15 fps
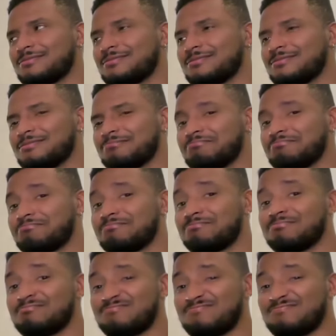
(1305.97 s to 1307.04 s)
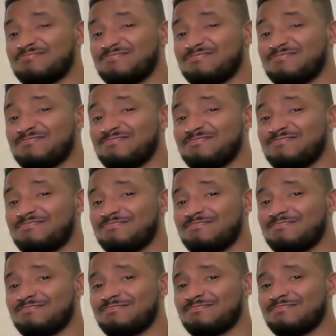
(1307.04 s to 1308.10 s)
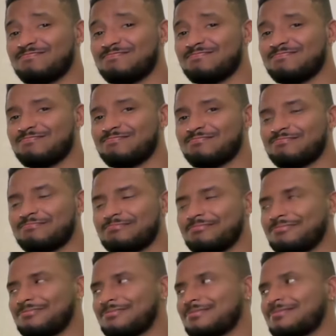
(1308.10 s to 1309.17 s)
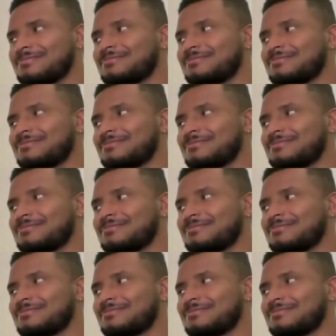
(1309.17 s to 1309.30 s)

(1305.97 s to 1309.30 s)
[no speech]